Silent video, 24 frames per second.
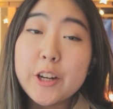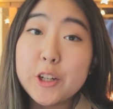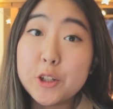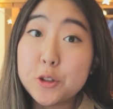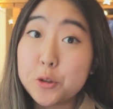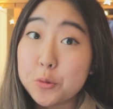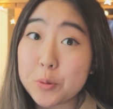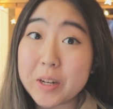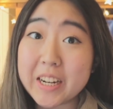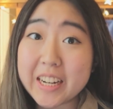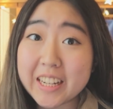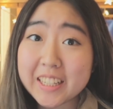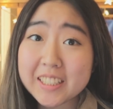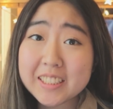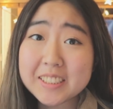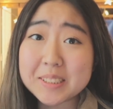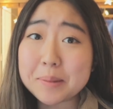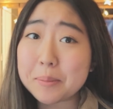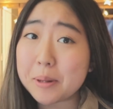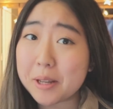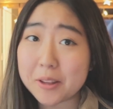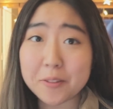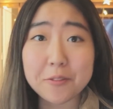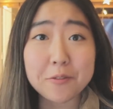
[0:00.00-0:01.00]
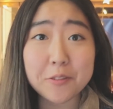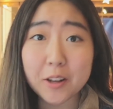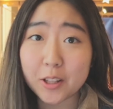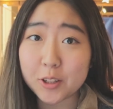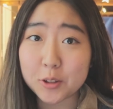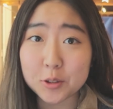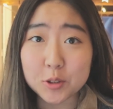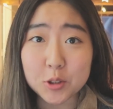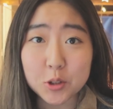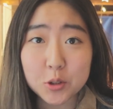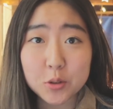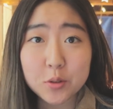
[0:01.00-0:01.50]
Greetings, my
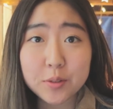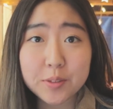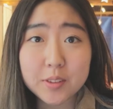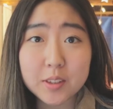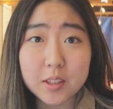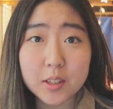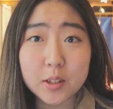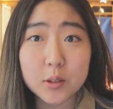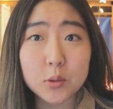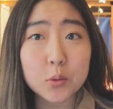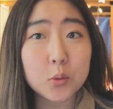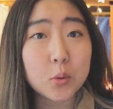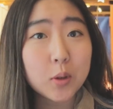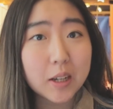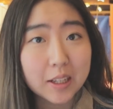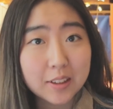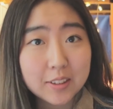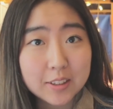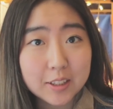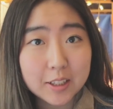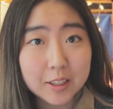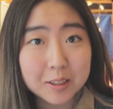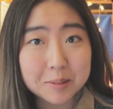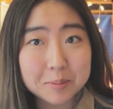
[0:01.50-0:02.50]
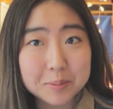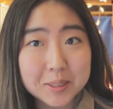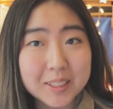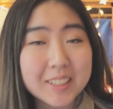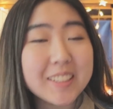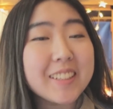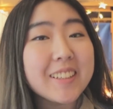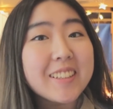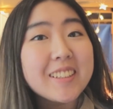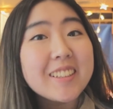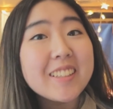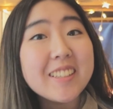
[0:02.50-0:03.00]
fellow youths, and welcome
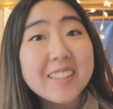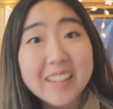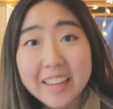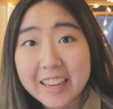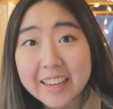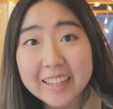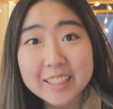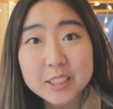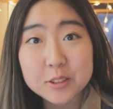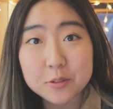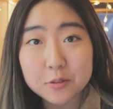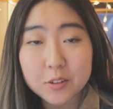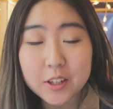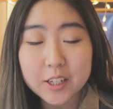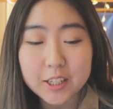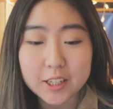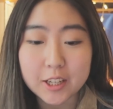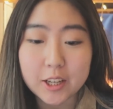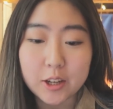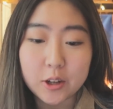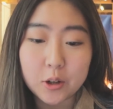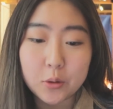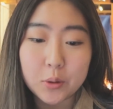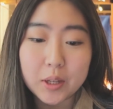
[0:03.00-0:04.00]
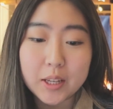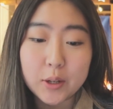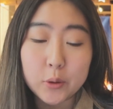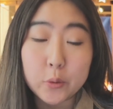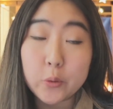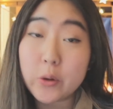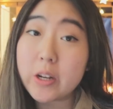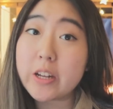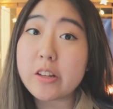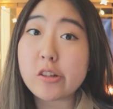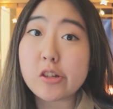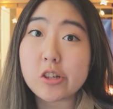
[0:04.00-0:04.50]
to today's video
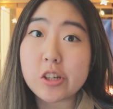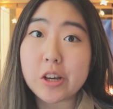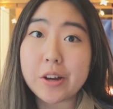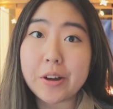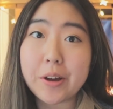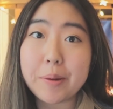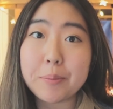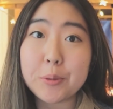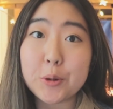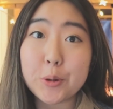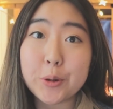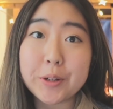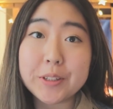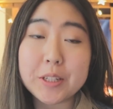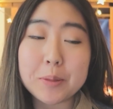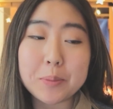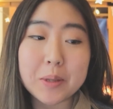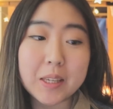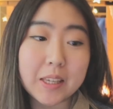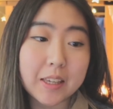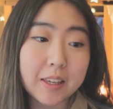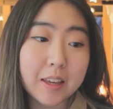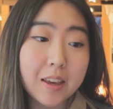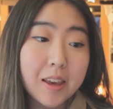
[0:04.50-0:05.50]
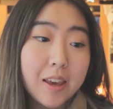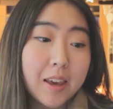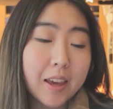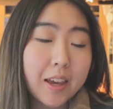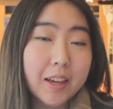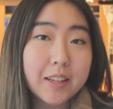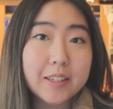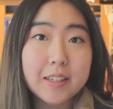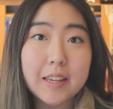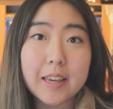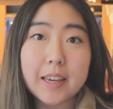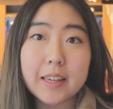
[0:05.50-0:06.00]
in which I'm going to be
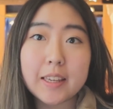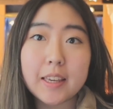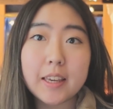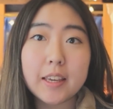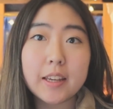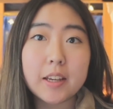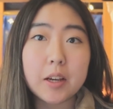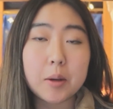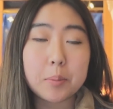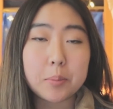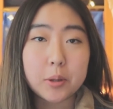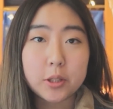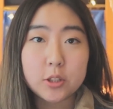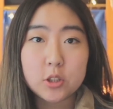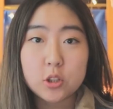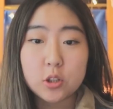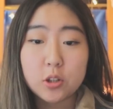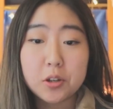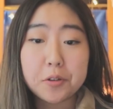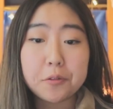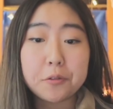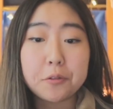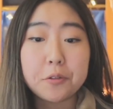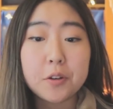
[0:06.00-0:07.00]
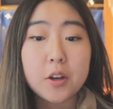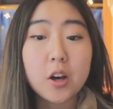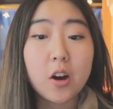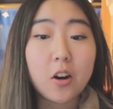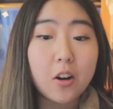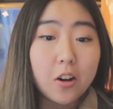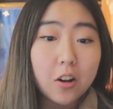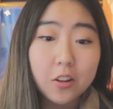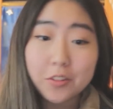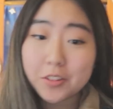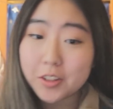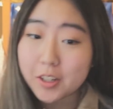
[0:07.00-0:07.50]
taking a bunch of
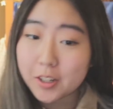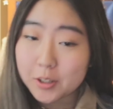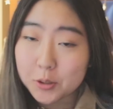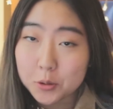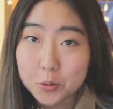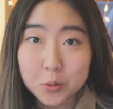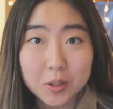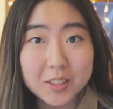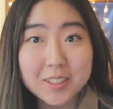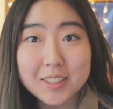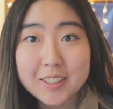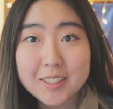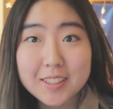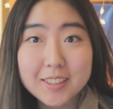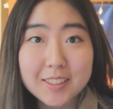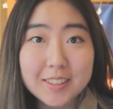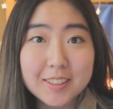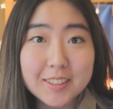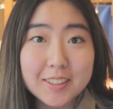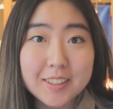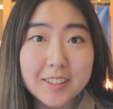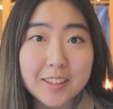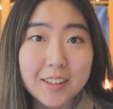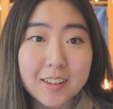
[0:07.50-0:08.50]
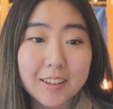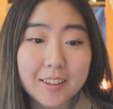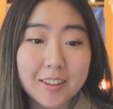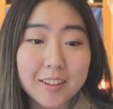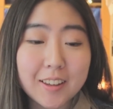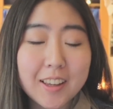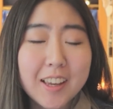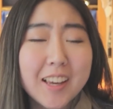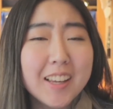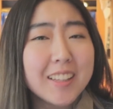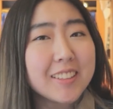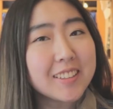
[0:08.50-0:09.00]
online quizzes to
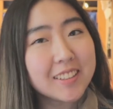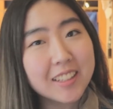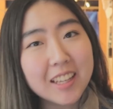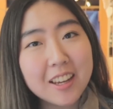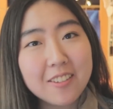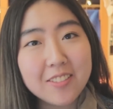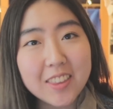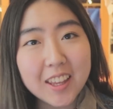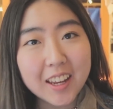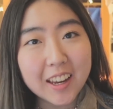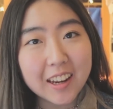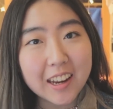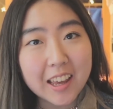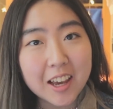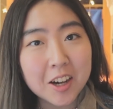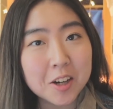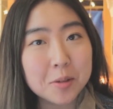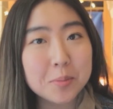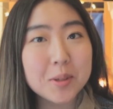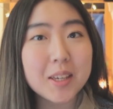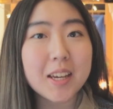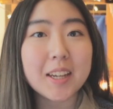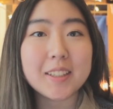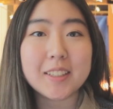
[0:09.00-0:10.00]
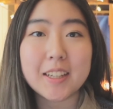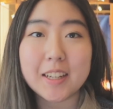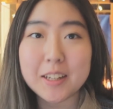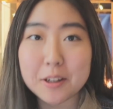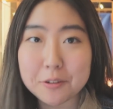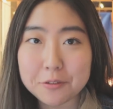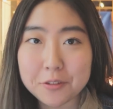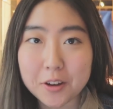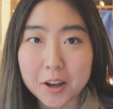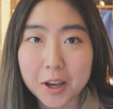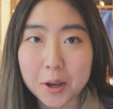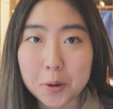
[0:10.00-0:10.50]
see if they can help me
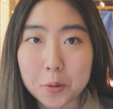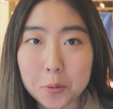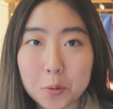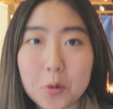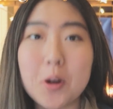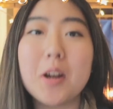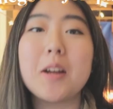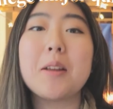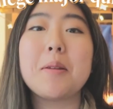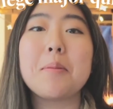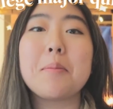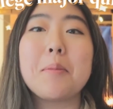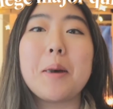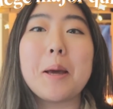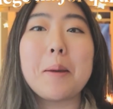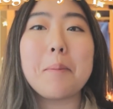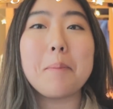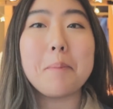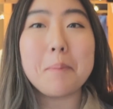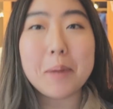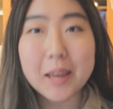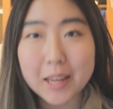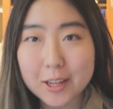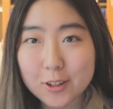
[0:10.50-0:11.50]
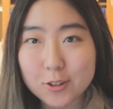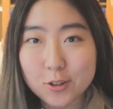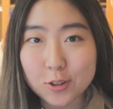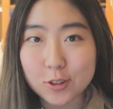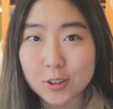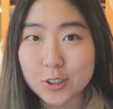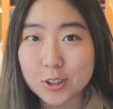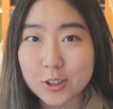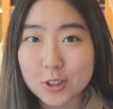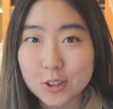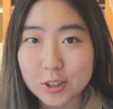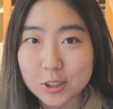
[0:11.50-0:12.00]
identify what my
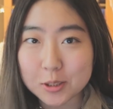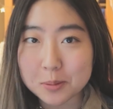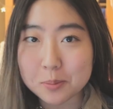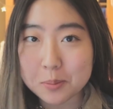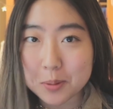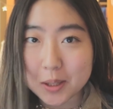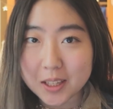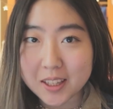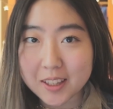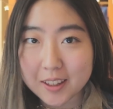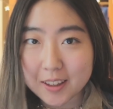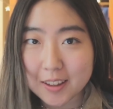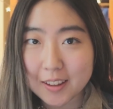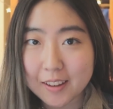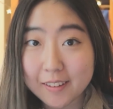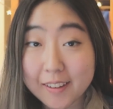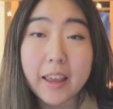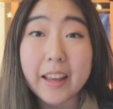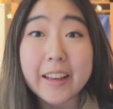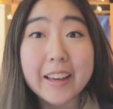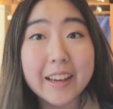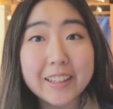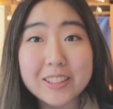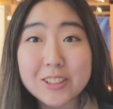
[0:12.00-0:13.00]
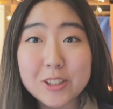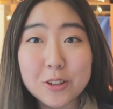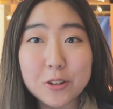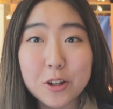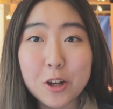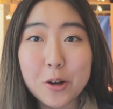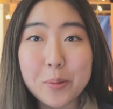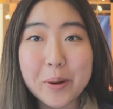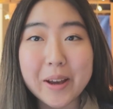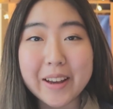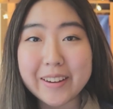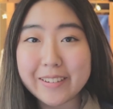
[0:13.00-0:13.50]
major should be. In case you don't
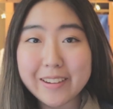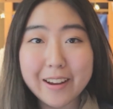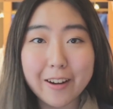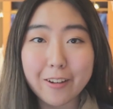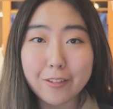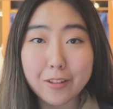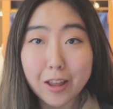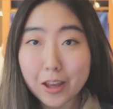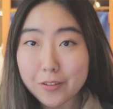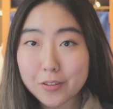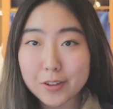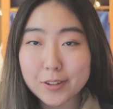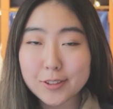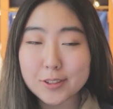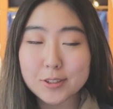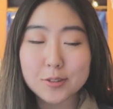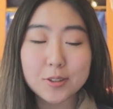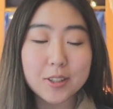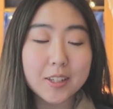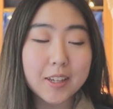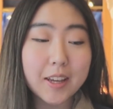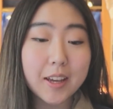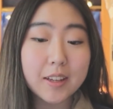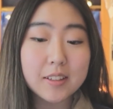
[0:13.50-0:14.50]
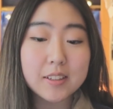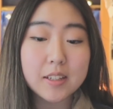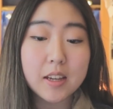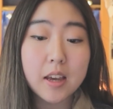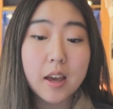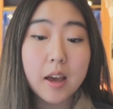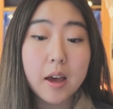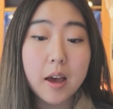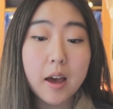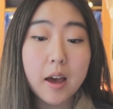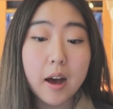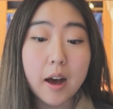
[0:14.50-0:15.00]
know my entire life history yet,
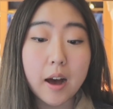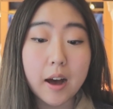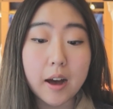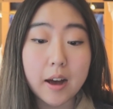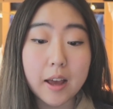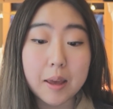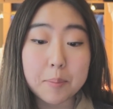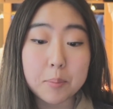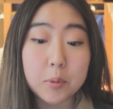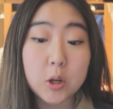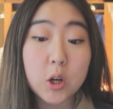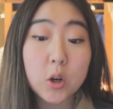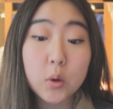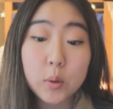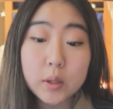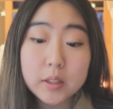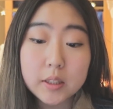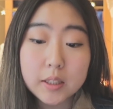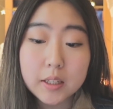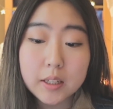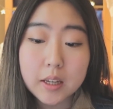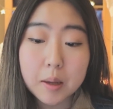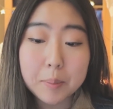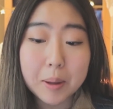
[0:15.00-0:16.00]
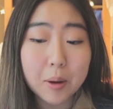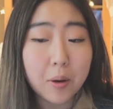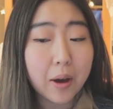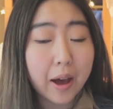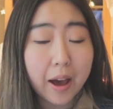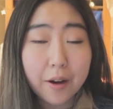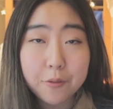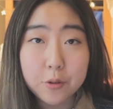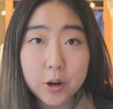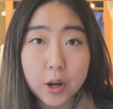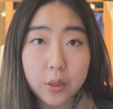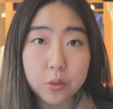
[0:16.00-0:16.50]
I'm currently about
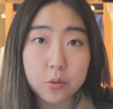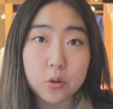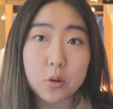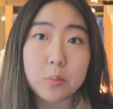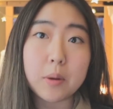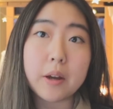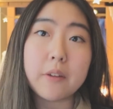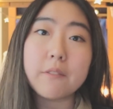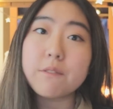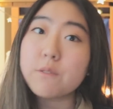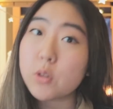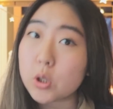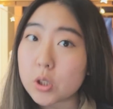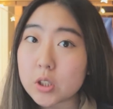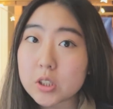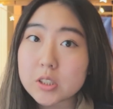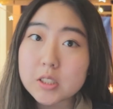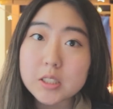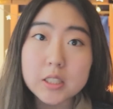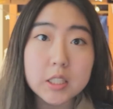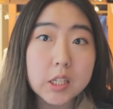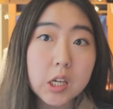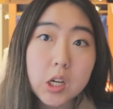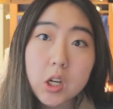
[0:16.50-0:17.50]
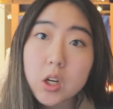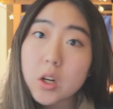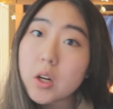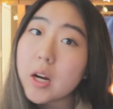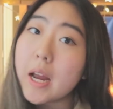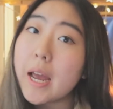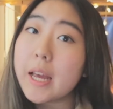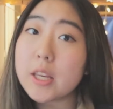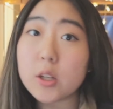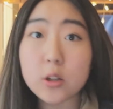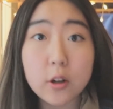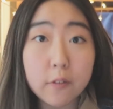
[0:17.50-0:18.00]
halfway through my first
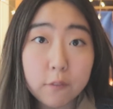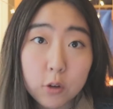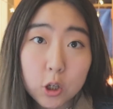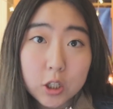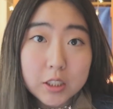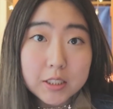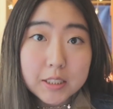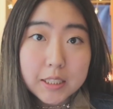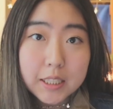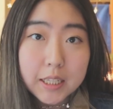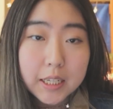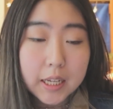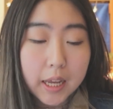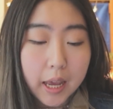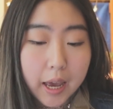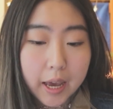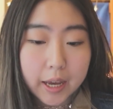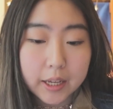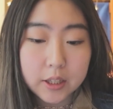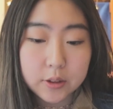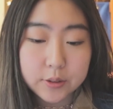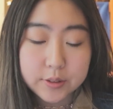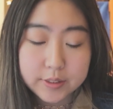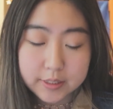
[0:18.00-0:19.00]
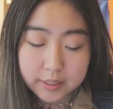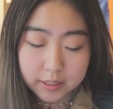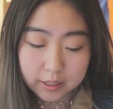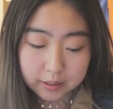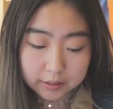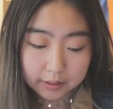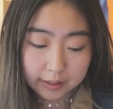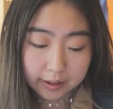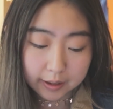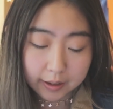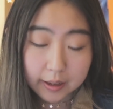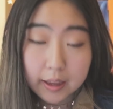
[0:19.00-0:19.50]
year at university at
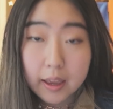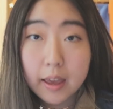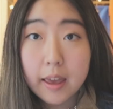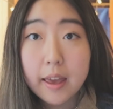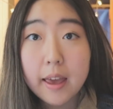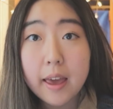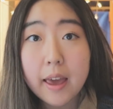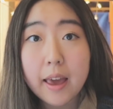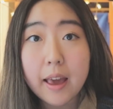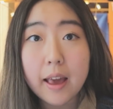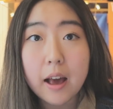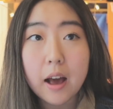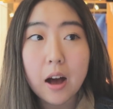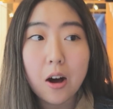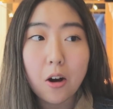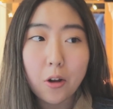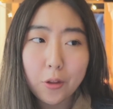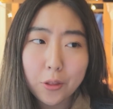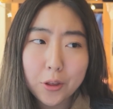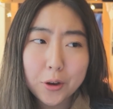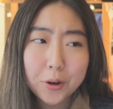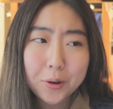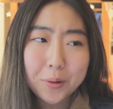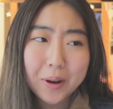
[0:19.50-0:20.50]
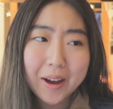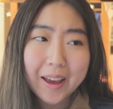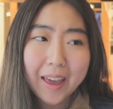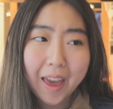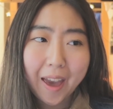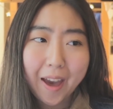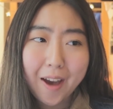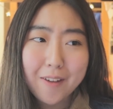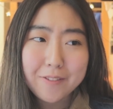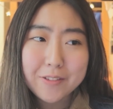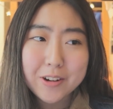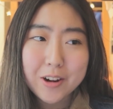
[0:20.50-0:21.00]
UCLA. Although I
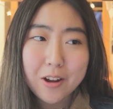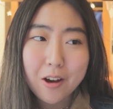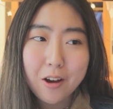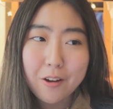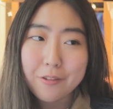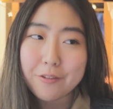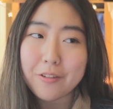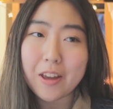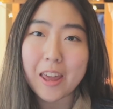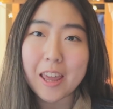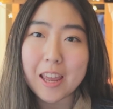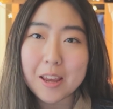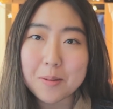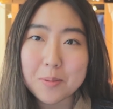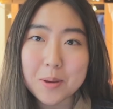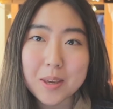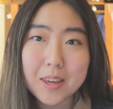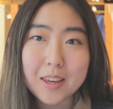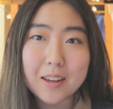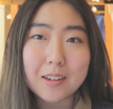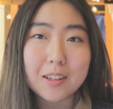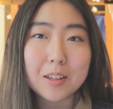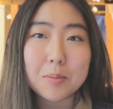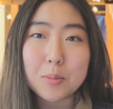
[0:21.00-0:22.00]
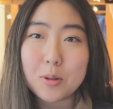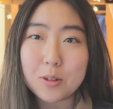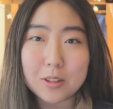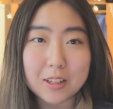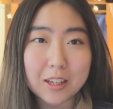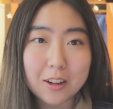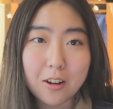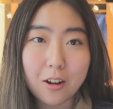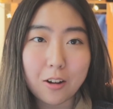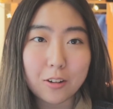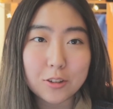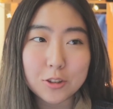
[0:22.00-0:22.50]
have enough AP and
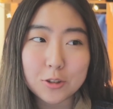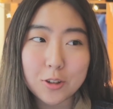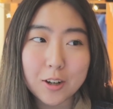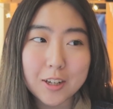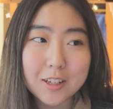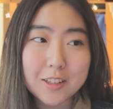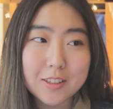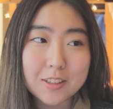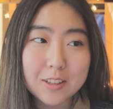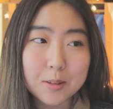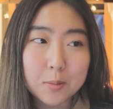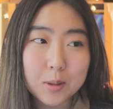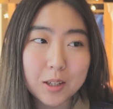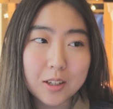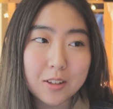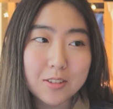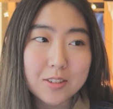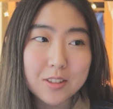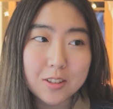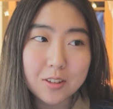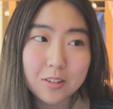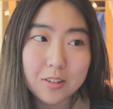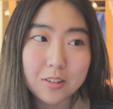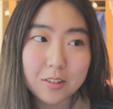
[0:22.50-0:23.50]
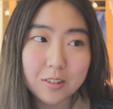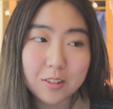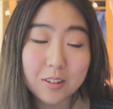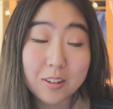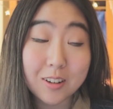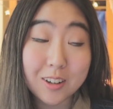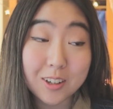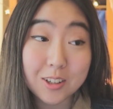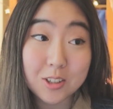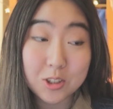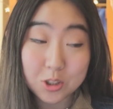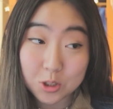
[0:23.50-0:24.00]
community college credits to be considered
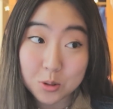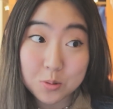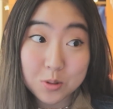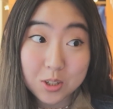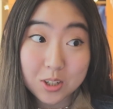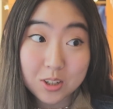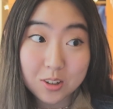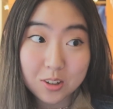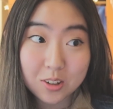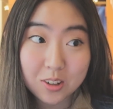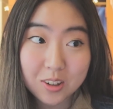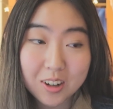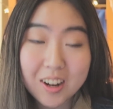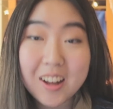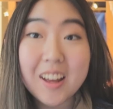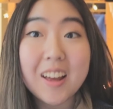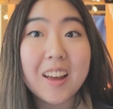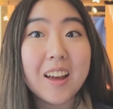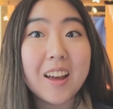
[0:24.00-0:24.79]
a junior,